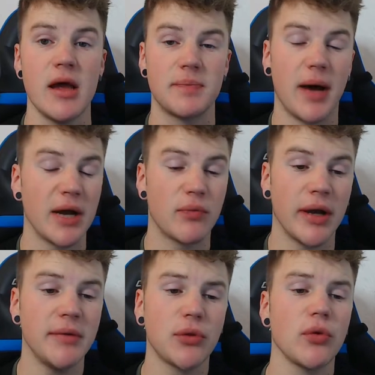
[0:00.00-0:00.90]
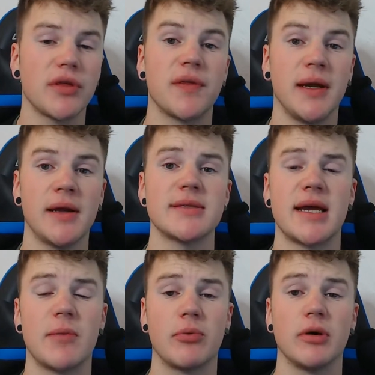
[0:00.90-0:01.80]
but I ran through Athena
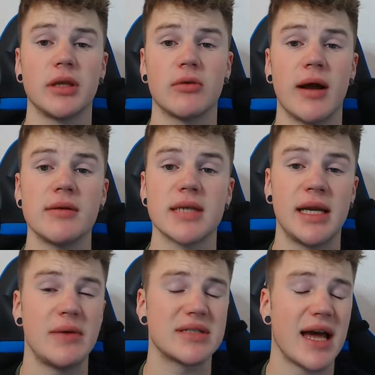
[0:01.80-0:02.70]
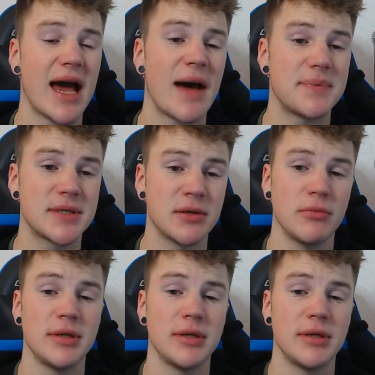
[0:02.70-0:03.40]
and a Proving Grounds and it was absolutely